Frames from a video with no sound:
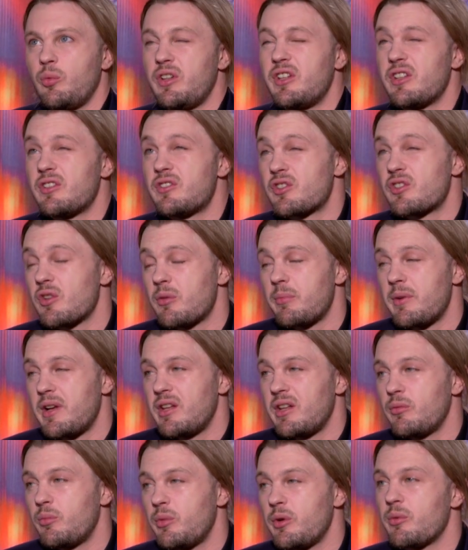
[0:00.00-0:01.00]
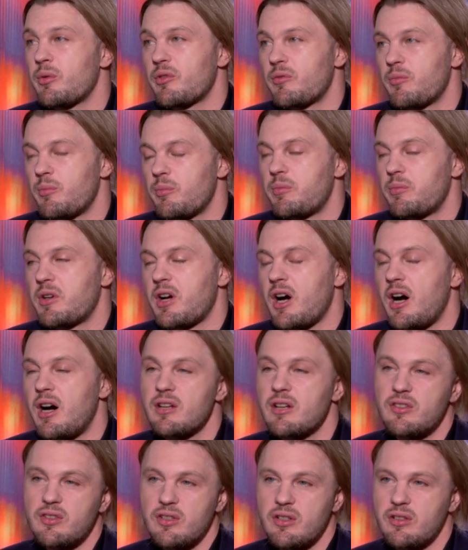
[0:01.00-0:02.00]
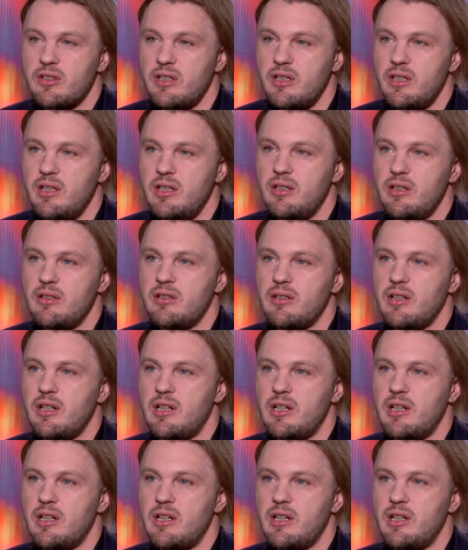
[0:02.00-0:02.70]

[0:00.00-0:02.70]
did so many. We were constantly